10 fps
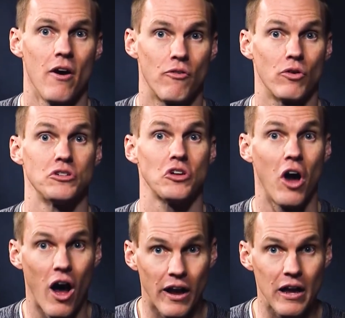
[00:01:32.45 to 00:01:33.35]
for
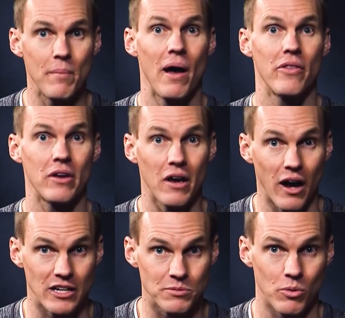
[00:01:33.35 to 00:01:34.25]
talking about the
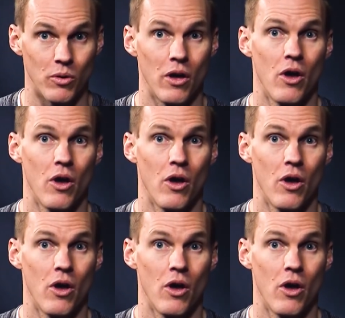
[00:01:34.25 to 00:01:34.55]
gospel